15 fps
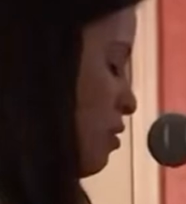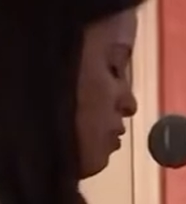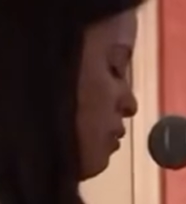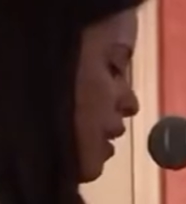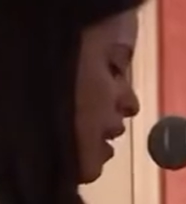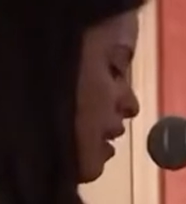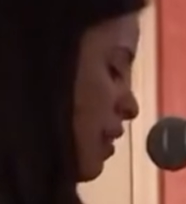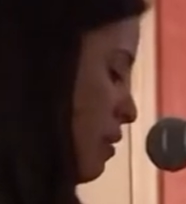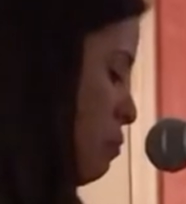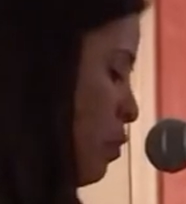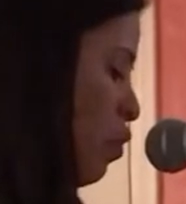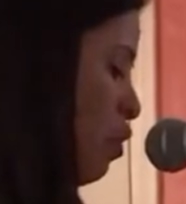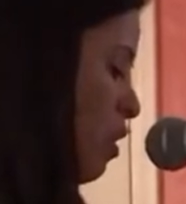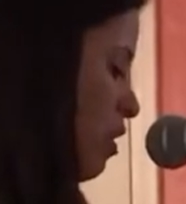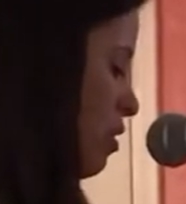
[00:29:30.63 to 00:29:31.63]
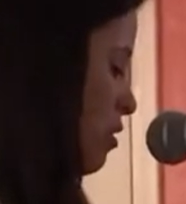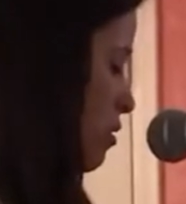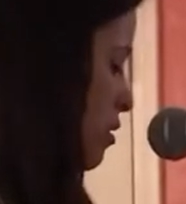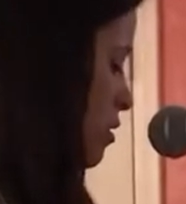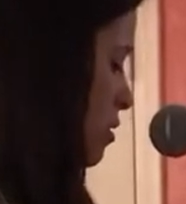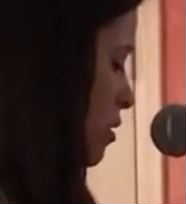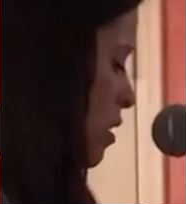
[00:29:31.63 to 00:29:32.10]
you anymore.
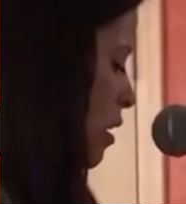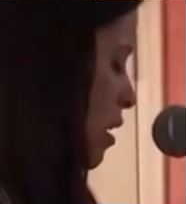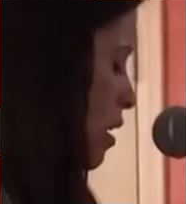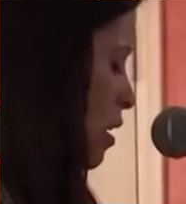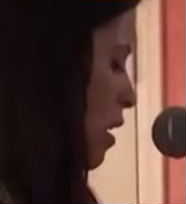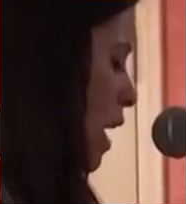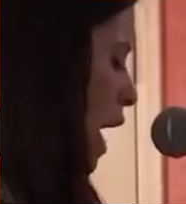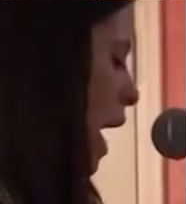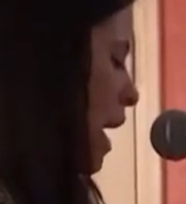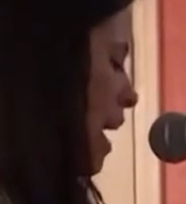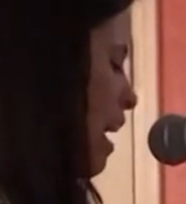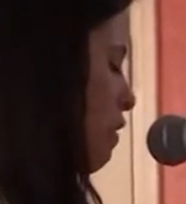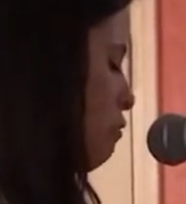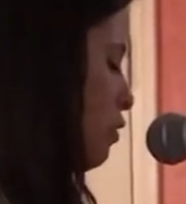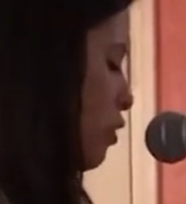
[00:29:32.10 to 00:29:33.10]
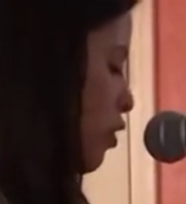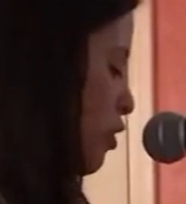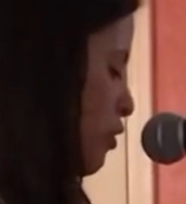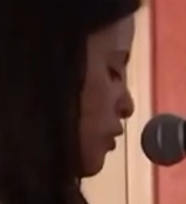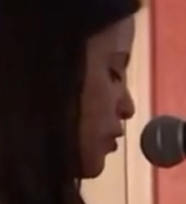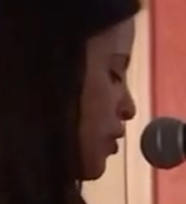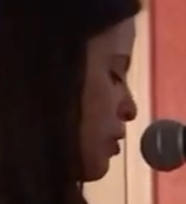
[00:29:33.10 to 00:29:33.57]
I have
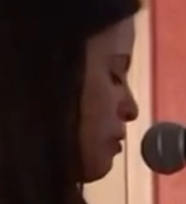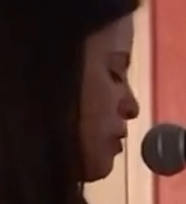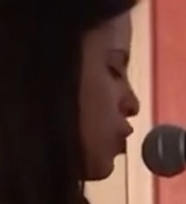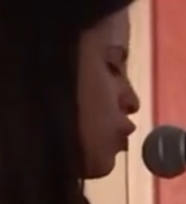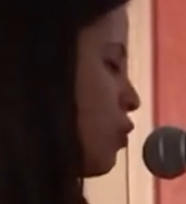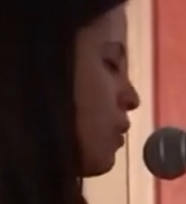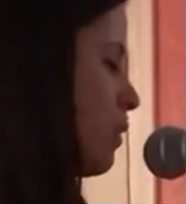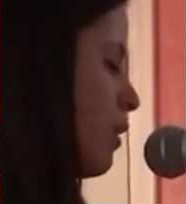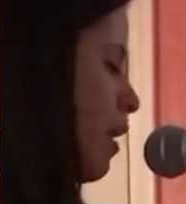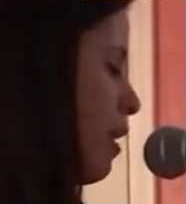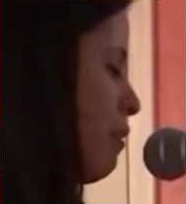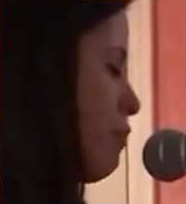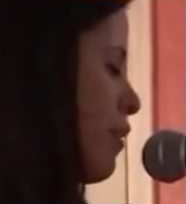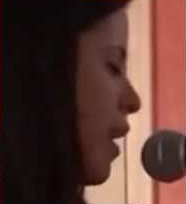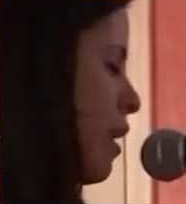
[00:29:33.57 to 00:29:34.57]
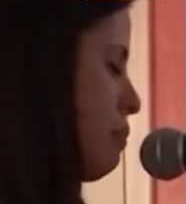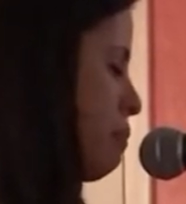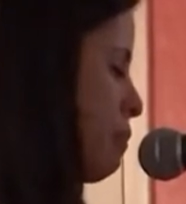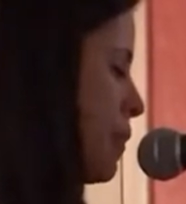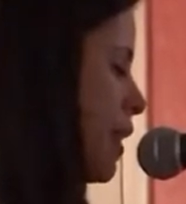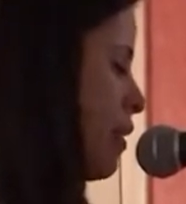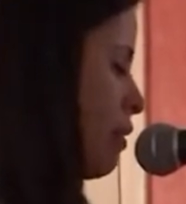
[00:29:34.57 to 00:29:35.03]
learned to love
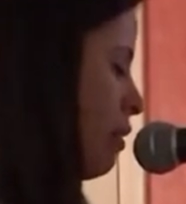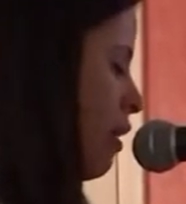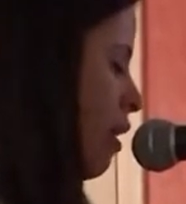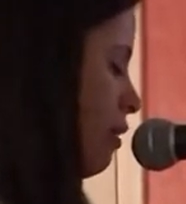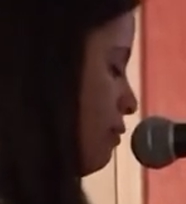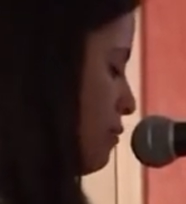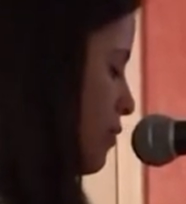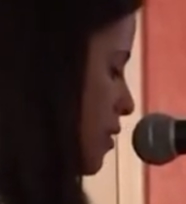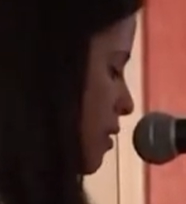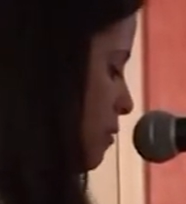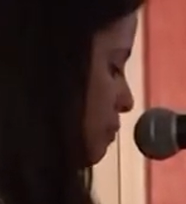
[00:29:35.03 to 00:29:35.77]
and be loved.